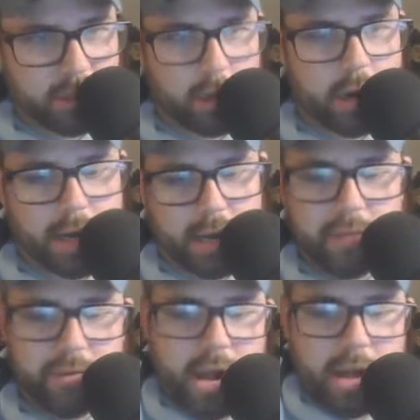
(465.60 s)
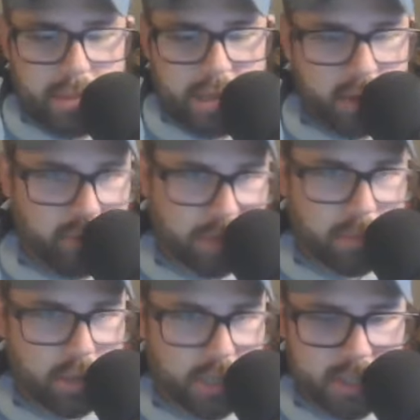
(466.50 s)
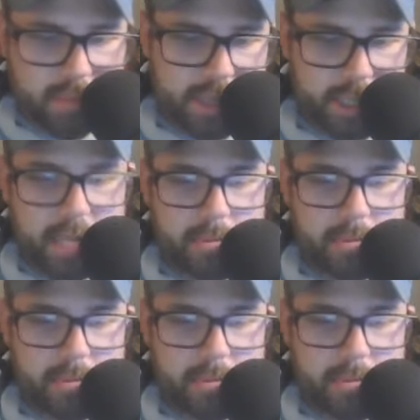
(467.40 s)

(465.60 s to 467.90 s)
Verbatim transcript: some credit here for not picking Red Bull as the best